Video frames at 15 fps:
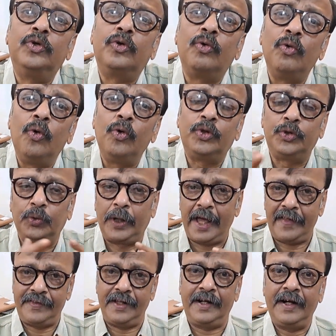grow
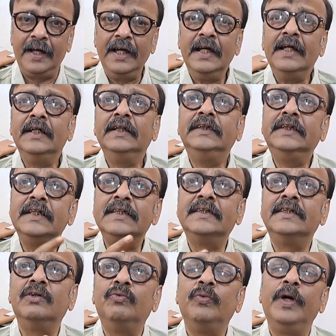together
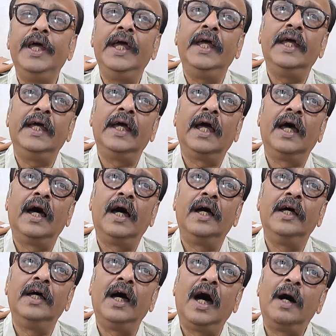just the way
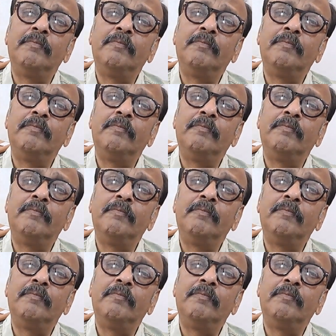uh,